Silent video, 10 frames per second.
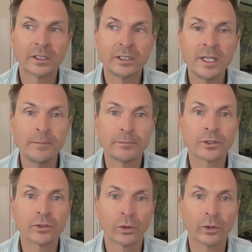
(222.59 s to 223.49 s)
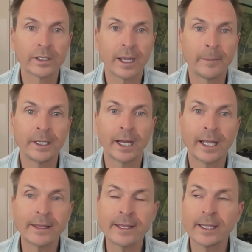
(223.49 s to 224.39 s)
deep stories. I mean, I
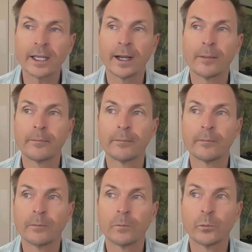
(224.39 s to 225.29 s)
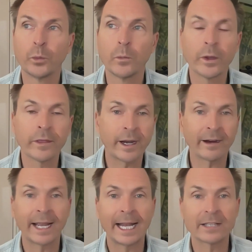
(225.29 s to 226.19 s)
think um, with our
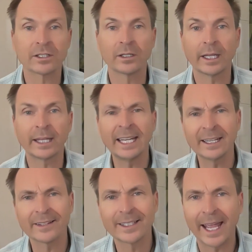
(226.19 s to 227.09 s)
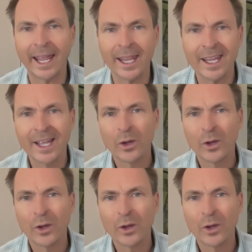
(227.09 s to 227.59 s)
cast, at the end of the day,